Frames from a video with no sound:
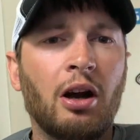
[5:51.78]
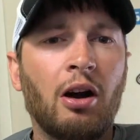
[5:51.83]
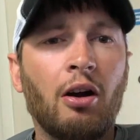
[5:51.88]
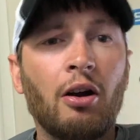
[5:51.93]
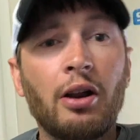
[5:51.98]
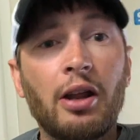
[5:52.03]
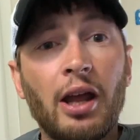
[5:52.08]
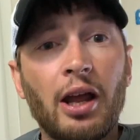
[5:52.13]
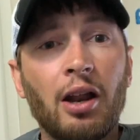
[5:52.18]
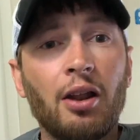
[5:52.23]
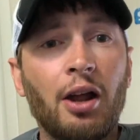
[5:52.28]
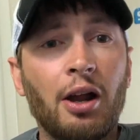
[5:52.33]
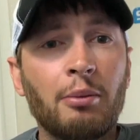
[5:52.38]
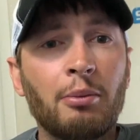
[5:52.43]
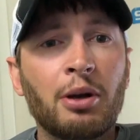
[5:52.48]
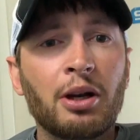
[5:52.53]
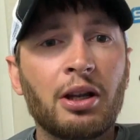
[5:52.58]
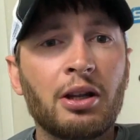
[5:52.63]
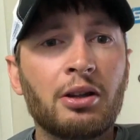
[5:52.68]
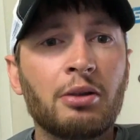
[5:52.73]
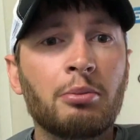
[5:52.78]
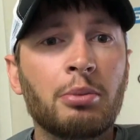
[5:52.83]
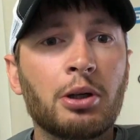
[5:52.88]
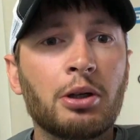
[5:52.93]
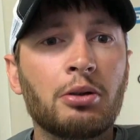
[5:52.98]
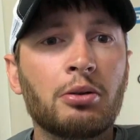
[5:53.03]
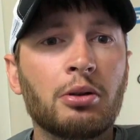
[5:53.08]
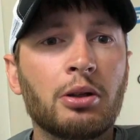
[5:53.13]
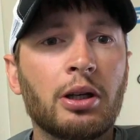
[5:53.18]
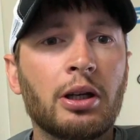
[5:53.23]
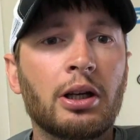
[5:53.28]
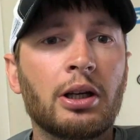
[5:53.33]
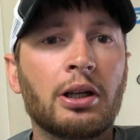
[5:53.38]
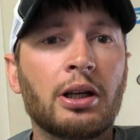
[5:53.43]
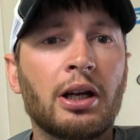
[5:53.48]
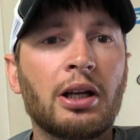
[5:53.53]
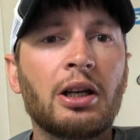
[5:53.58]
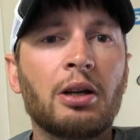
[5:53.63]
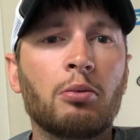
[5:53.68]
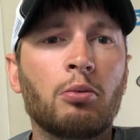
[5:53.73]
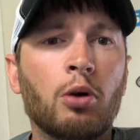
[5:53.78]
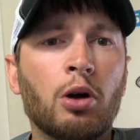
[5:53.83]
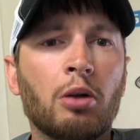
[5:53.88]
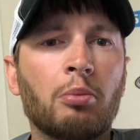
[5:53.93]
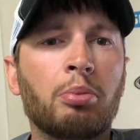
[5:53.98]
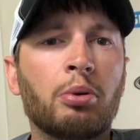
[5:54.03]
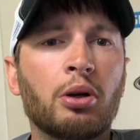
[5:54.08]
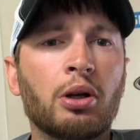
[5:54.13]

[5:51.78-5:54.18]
already had a lot of money in the boat, and I didn't want